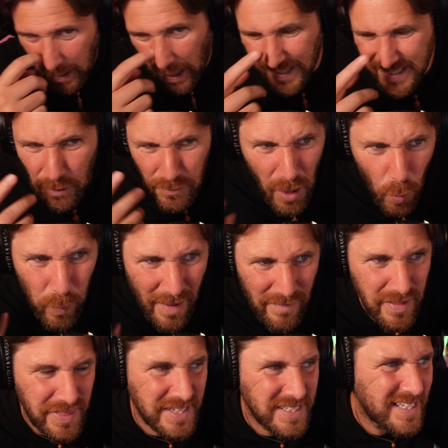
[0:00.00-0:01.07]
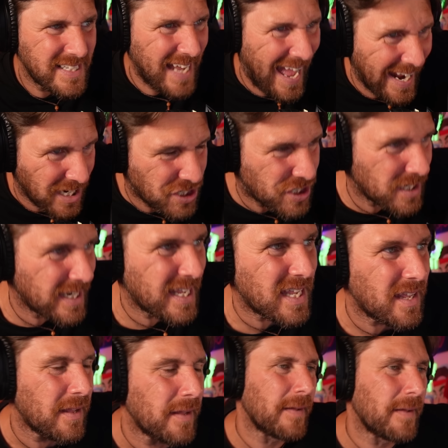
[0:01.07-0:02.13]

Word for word: I don't know whether this is actually